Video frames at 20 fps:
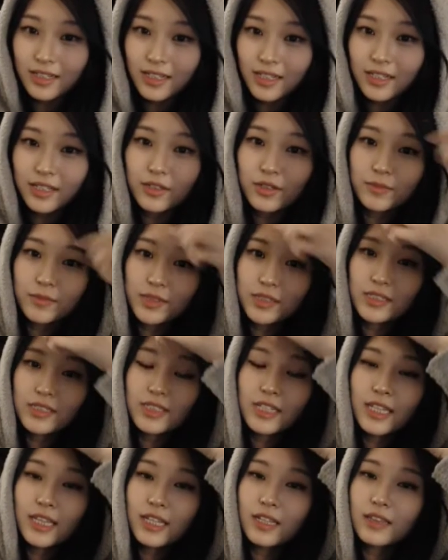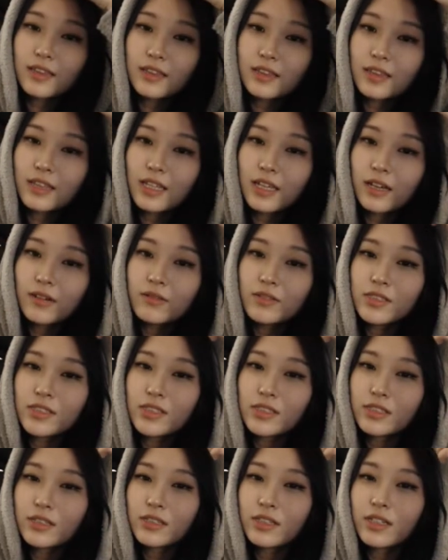hit or miss. Yeah, that was
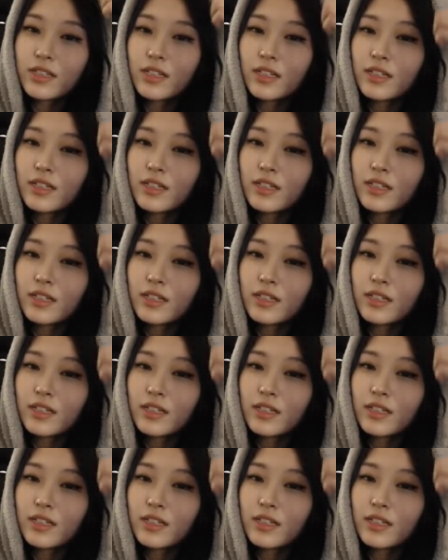during